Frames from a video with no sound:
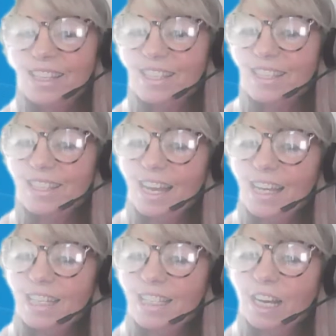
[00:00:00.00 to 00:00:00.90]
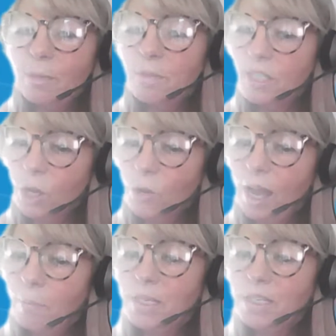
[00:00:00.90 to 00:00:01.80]
that says, "I'm so
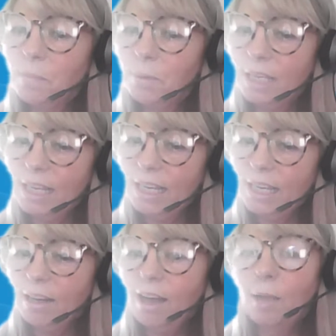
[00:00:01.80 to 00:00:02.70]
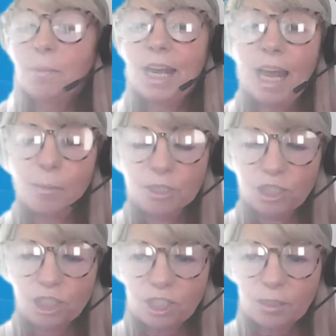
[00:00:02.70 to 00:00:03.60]
happy to be here. I'm an
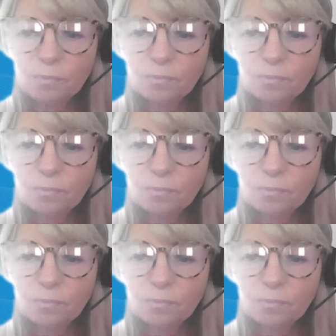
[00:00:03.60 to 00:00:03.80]
amateur